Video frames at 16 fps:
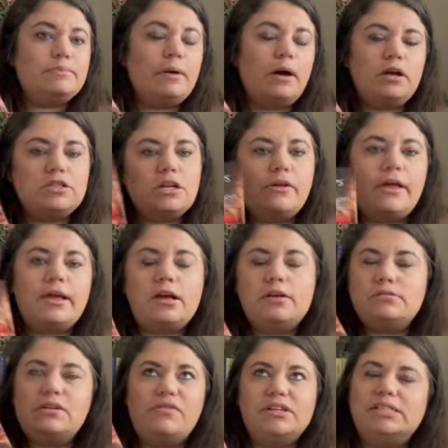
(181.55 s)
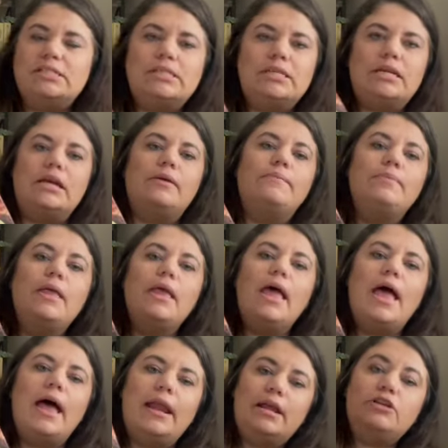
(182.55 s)
but also like cozy fantasy,
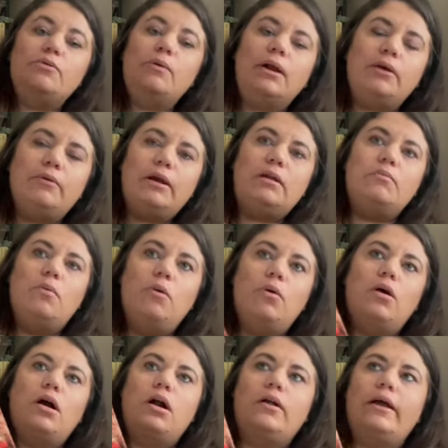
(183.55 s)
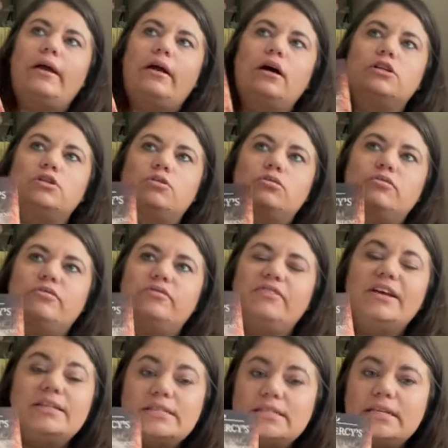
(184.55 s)
and I do want to read more like adult
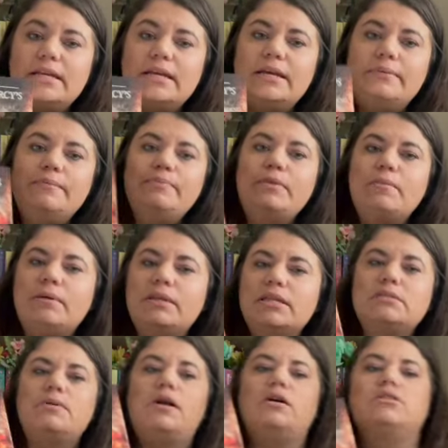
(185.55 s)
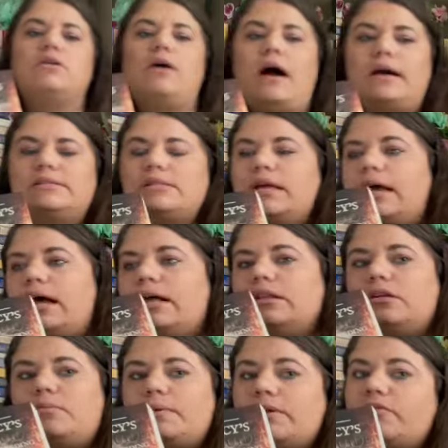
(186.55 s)
fantasy, but this one also has like a
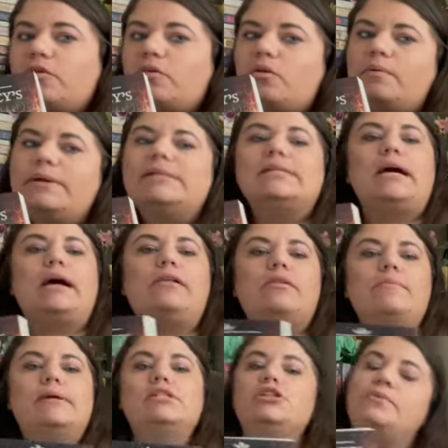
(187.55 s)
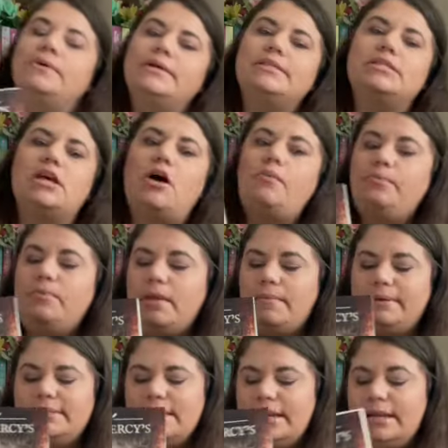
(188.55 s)
little bit of a romantic element to it, so I'm
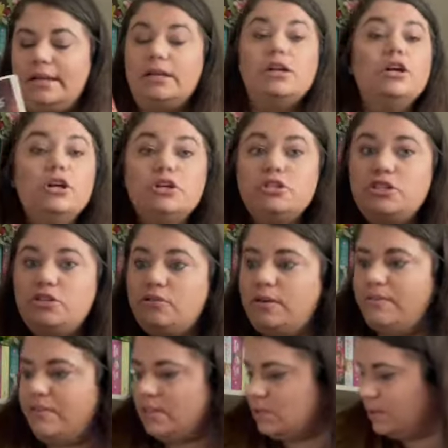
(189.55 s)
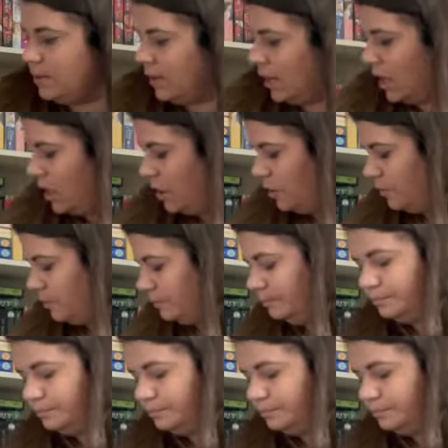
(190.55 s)
excited to give this one a go.